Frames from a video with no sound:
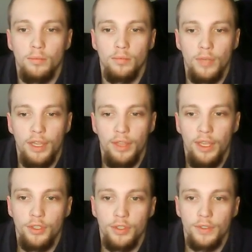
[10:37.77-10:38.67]
And
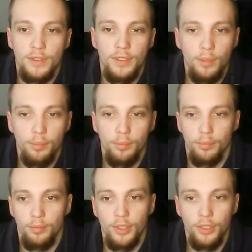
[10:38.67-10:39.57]
they just seem
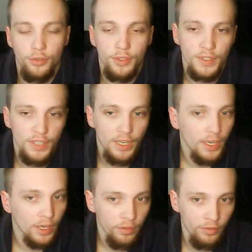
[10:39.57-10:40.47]
interesting
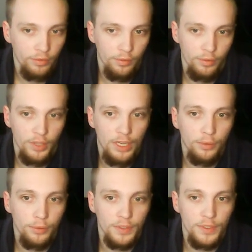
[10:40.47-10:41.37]
enough. They
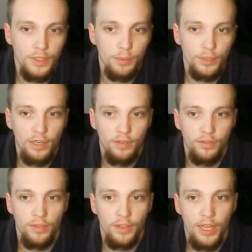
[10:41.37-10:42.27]
don't seem to
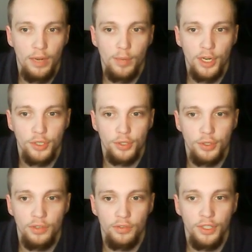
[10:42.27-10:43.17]
have that much
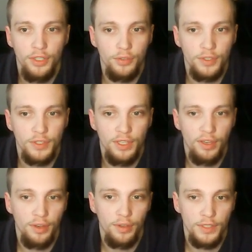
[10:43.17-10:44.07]
of an
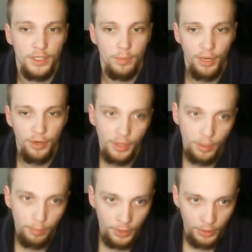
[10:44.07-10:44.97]
interesting spin on
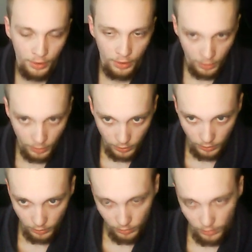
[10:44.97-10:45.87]
them.
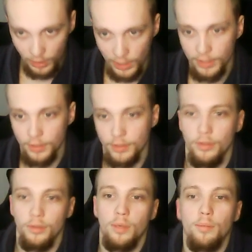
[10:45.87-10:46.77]
And
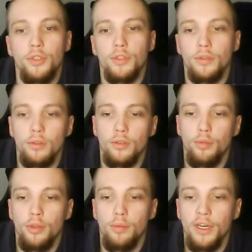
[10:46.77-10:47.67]
so I'm just going to
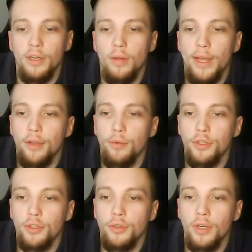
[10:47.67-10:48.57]
put them at
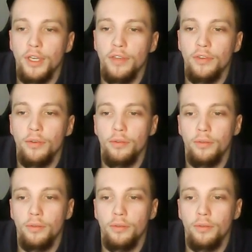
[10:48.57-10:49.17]
adequate, I guess.